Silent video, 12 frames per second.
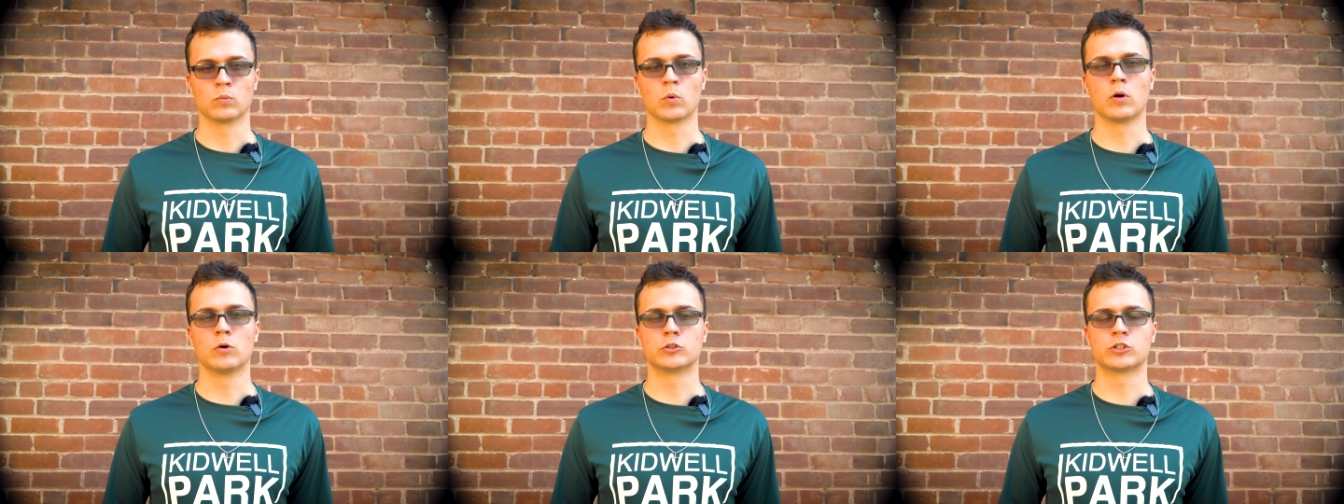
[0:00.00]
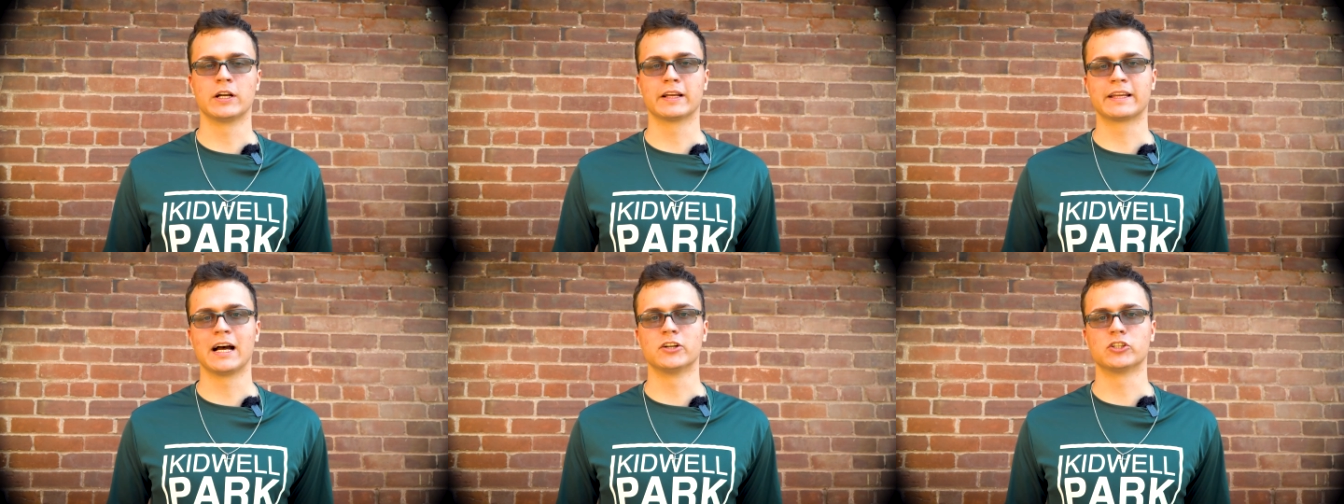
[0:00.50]
We're always trying to
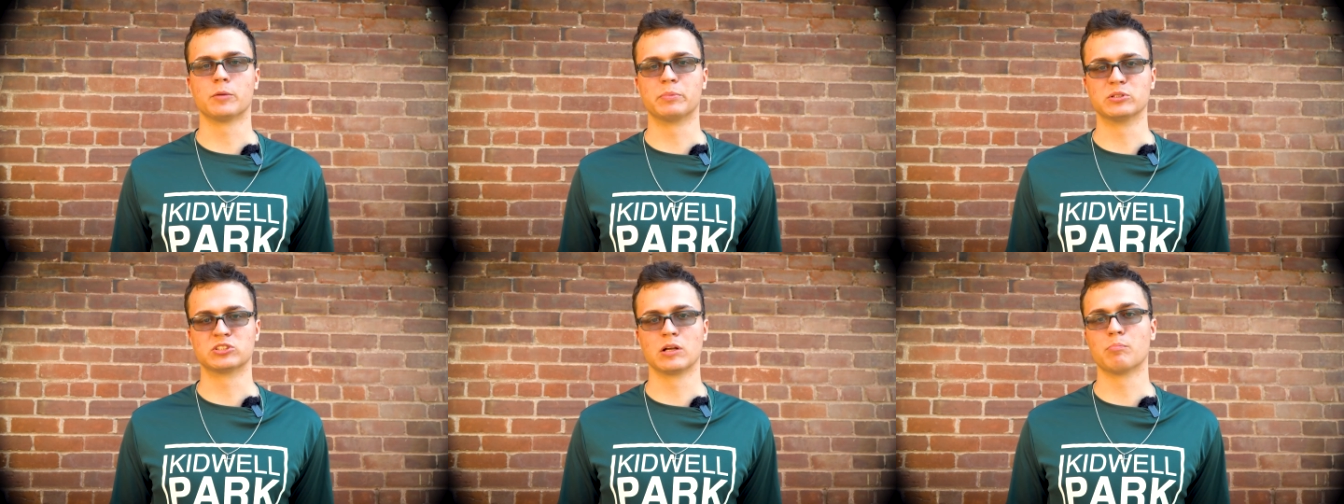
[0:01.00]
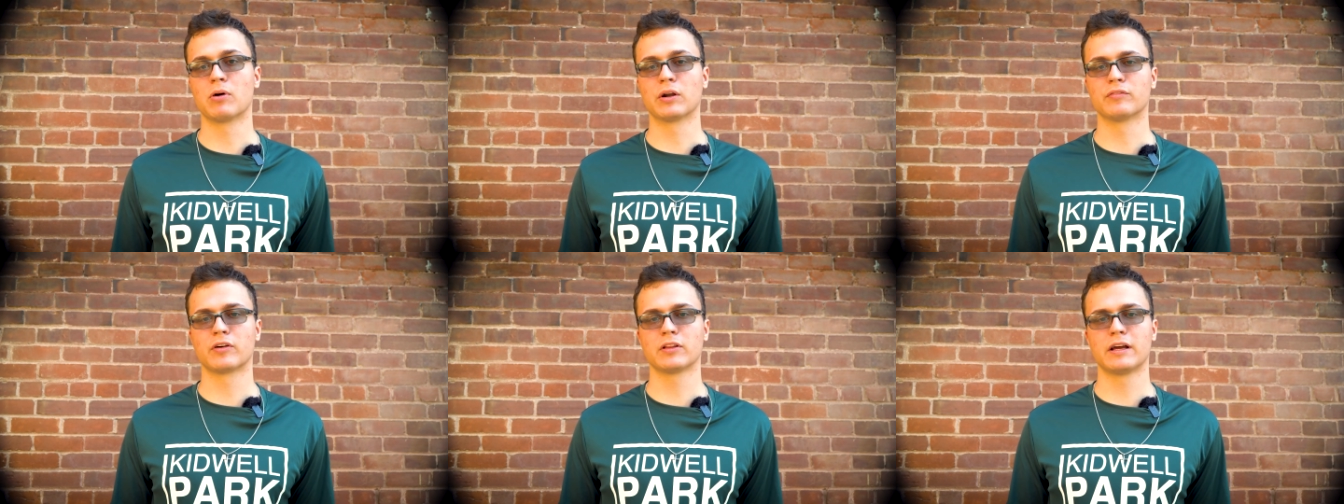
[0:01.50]
catch up in some
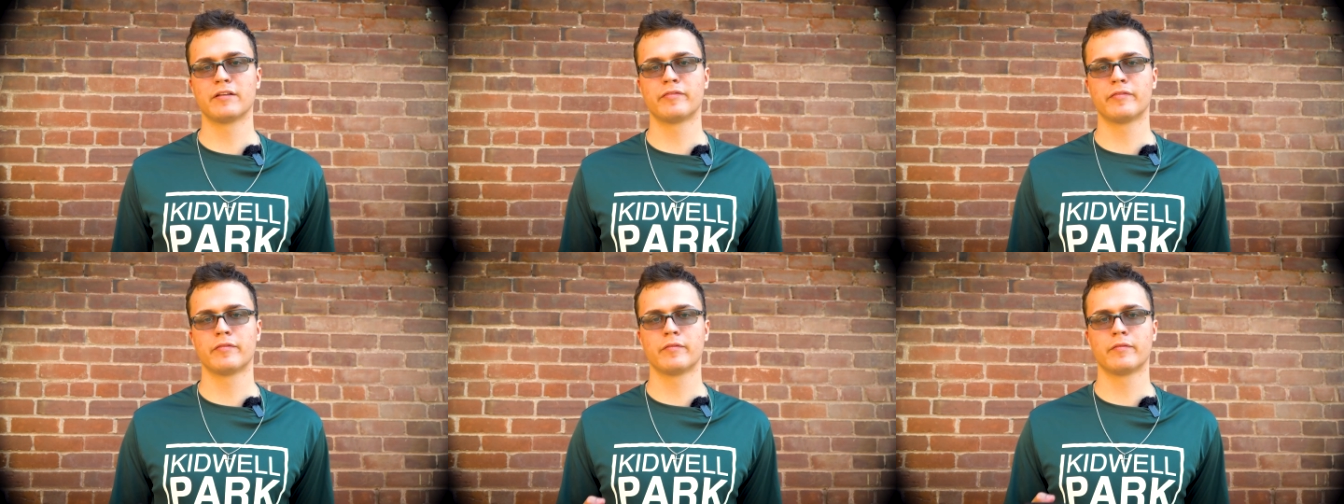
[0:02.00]
part of our life.